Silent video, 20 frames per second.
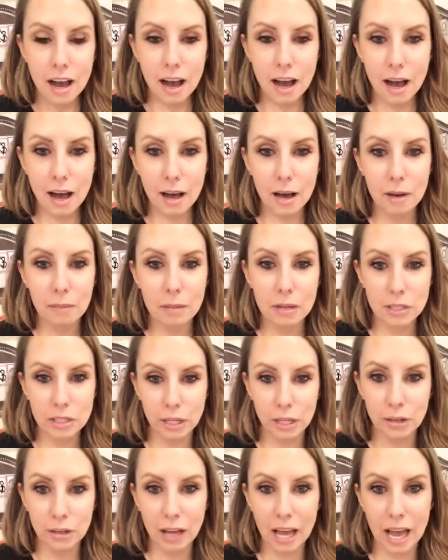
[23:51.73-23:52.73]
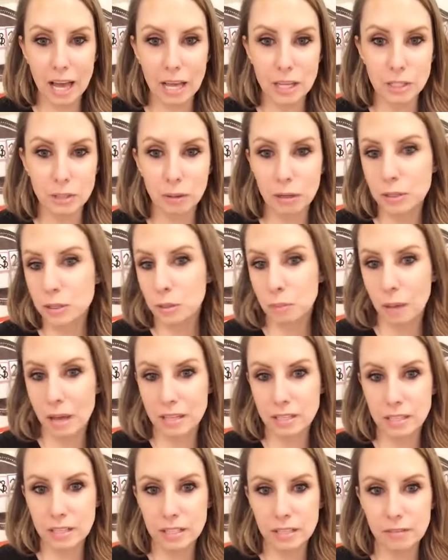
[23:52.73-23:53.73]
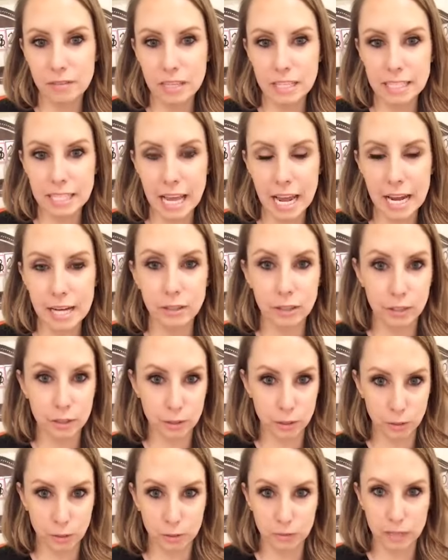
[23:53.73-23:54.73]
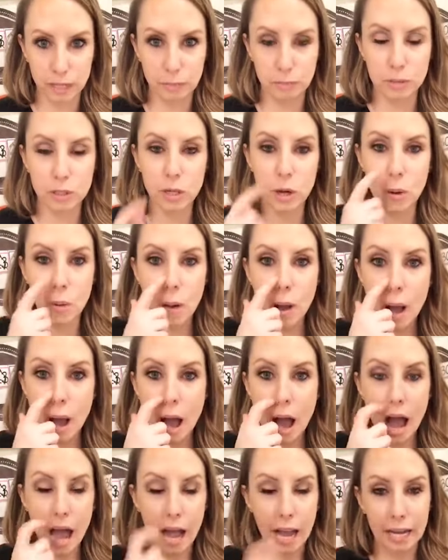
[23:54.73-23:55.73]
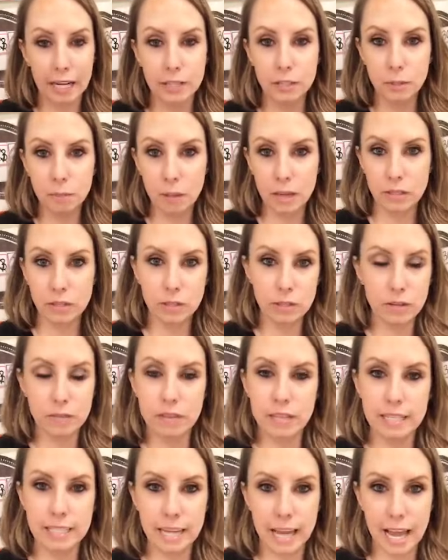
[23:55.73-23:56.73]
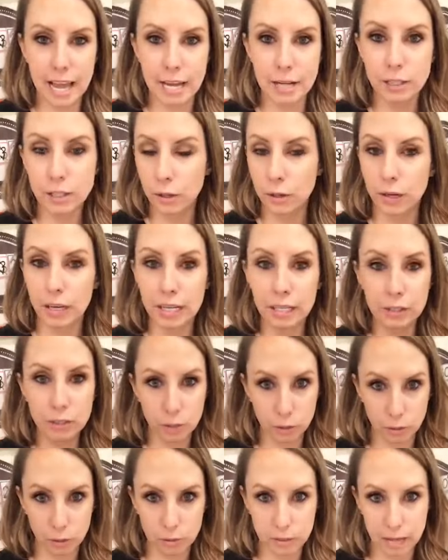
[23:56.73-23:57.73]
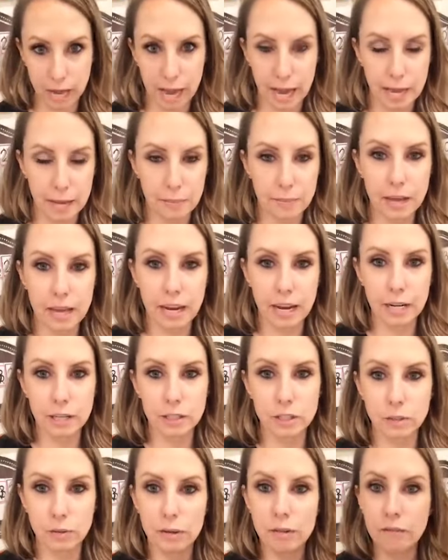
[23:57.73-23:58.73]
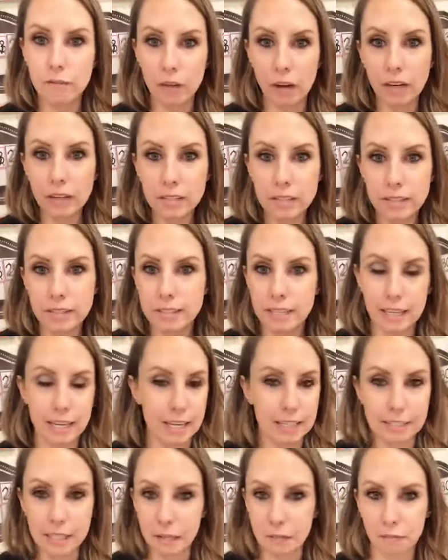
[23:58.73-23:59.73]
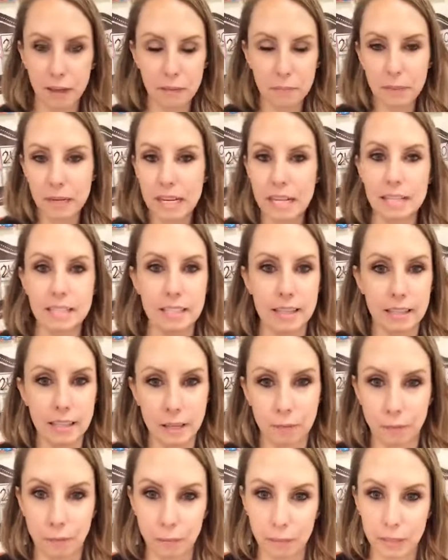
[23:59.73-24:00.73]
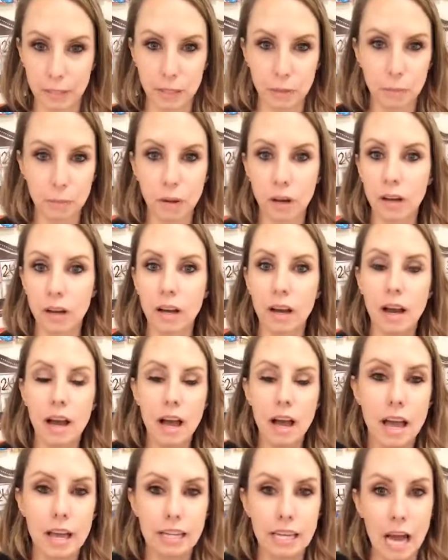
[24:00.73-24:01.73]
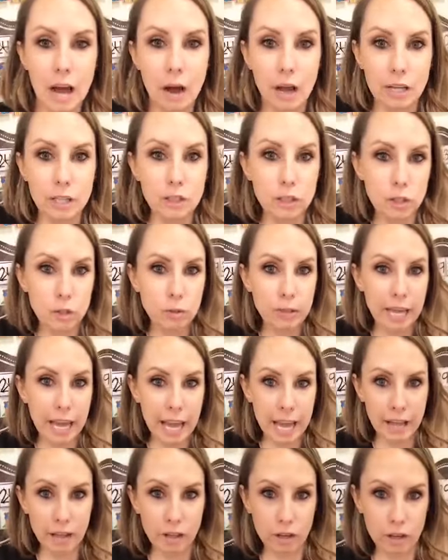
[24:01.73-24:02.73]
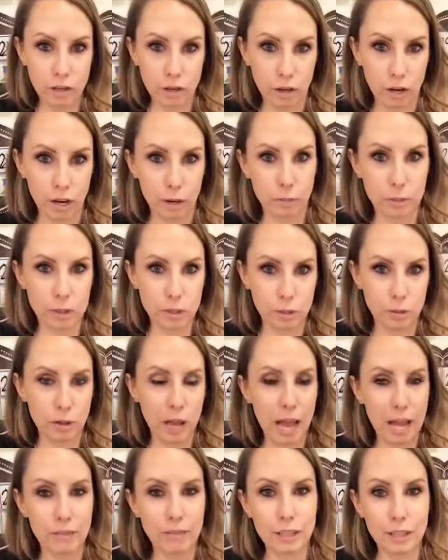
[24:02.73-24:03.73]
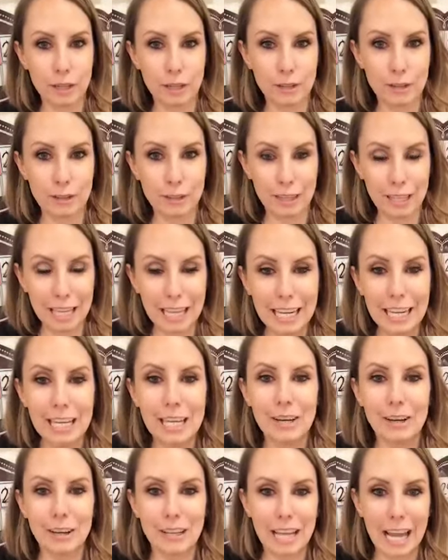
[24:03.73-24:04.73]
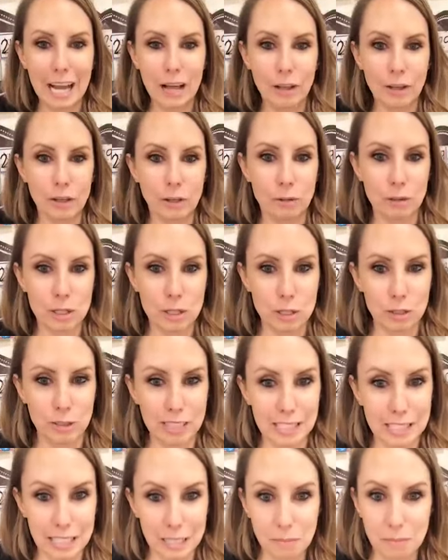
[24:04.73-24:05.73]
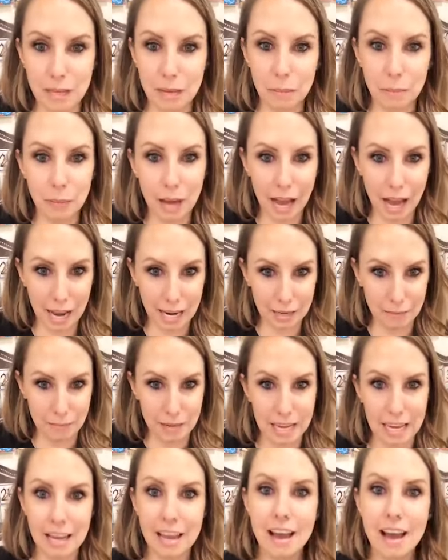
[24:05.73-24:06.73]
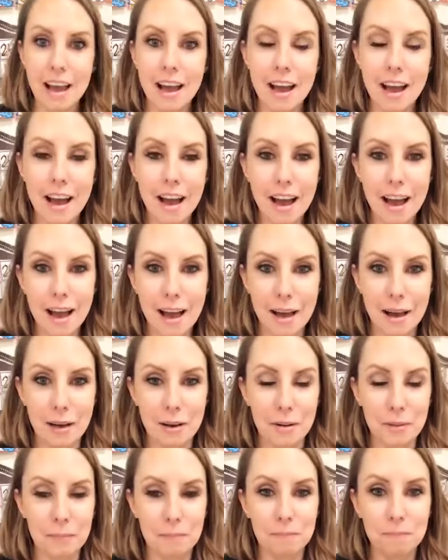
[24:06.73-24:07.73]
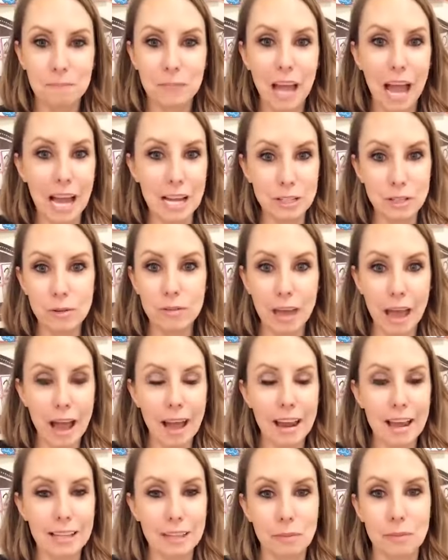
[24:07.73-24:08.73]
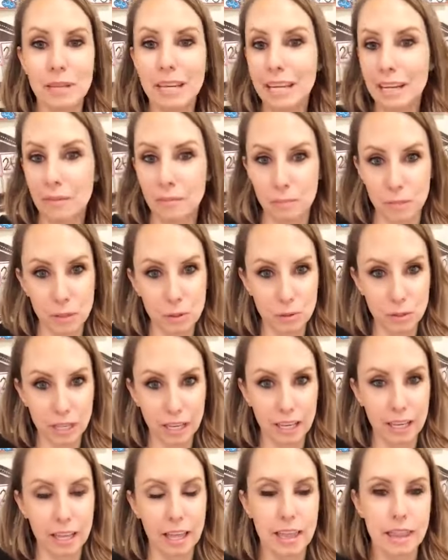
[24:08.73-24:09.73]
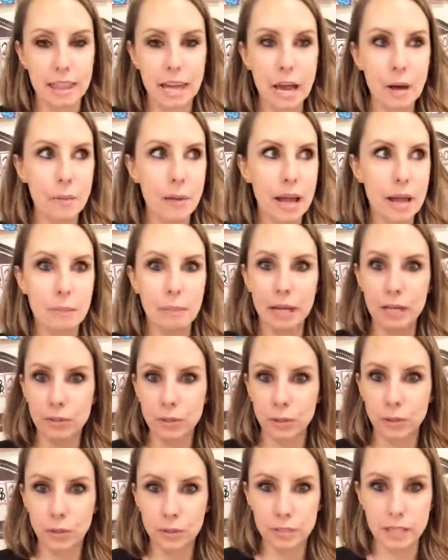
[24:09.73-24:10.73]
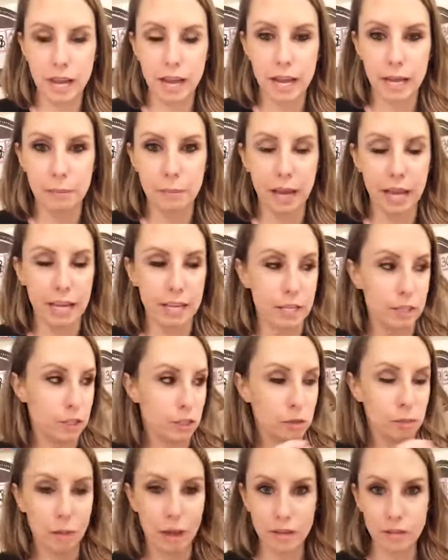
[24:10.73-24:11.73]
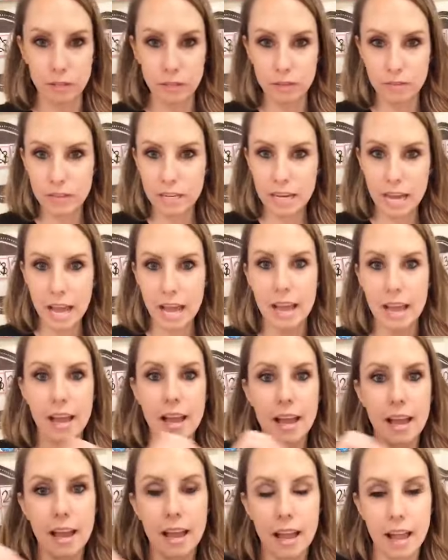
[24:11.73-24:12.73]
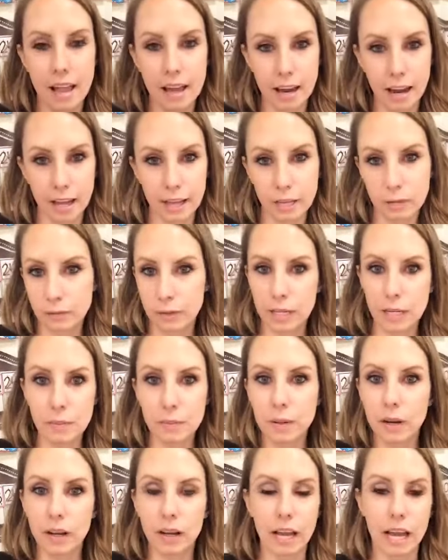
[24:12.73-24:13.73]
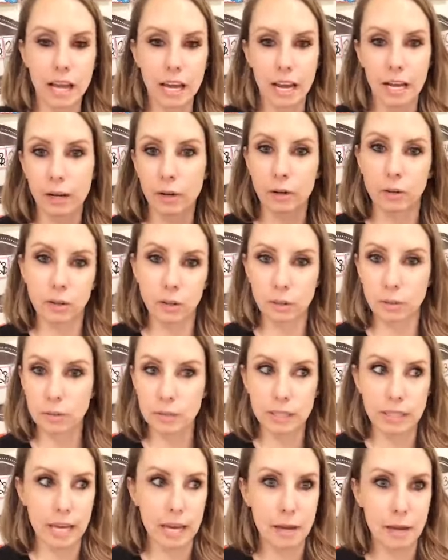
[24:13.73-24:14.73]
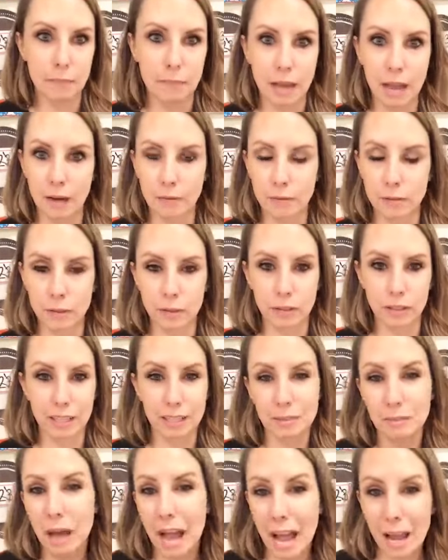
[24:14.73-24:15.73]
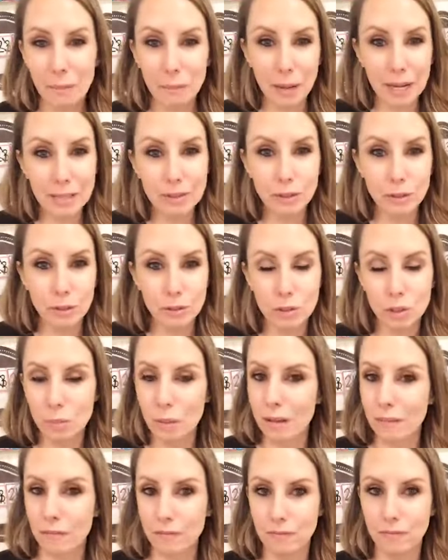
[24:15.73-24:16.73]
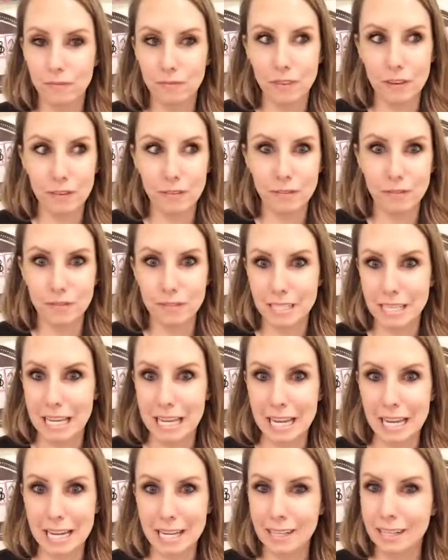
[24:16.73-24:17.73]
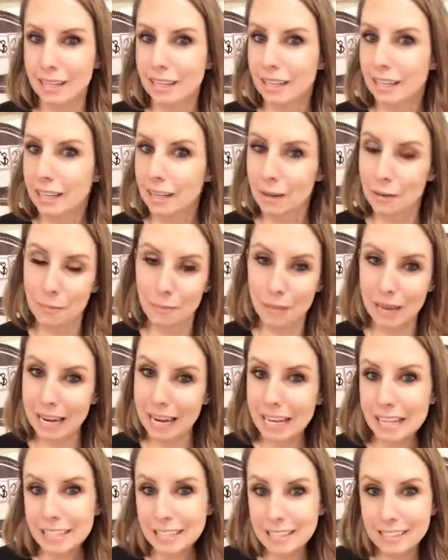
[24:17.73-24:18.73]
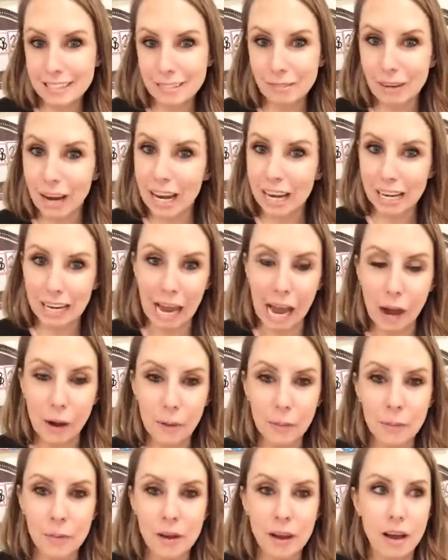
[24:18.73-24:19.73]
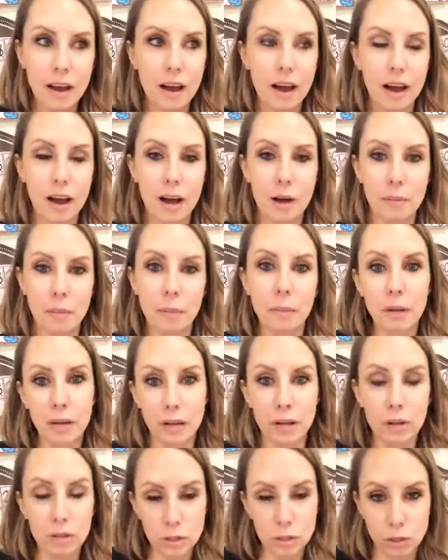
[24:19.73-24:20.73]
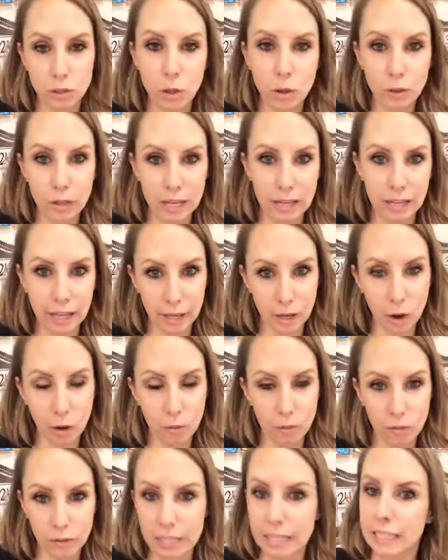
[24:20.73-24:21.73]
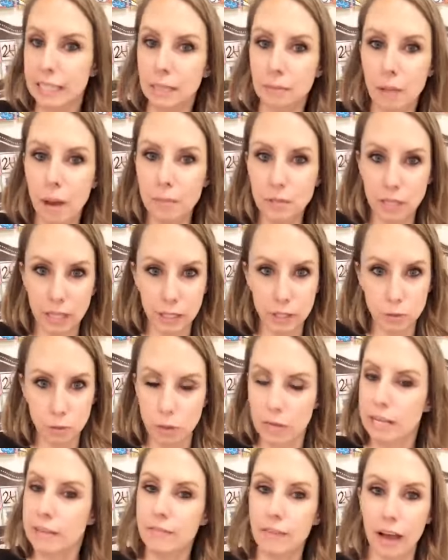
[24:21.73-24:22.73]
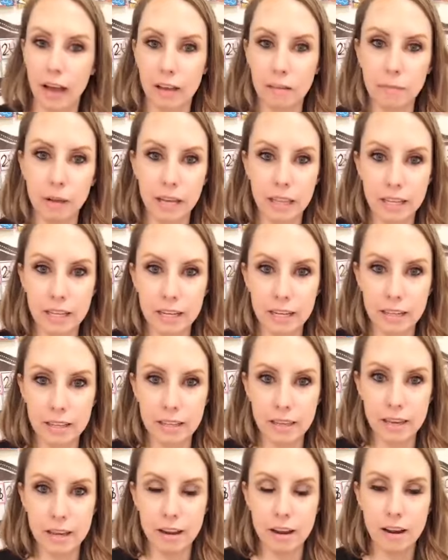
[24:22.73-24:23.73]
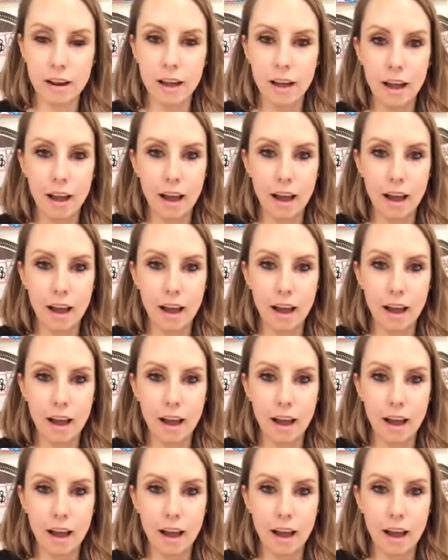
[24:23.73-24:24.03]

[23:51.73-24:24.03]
Um, Cheryl asked, do I do message of the day during circle time? So I do message of the day during circle time and I do it first and it's like five minutes and then we read the book. Now I do calendar, which you, I have a linear calendar, which you can see me behind me. Um, I do that at the beginning of music. That way my circle time, I can do message of the day and I can read a book and I don't lose them after, cause my circles are about 15 minutes right now. Um, I'm gonna slowly, like hopefully get them up to like 25 by the end of the year.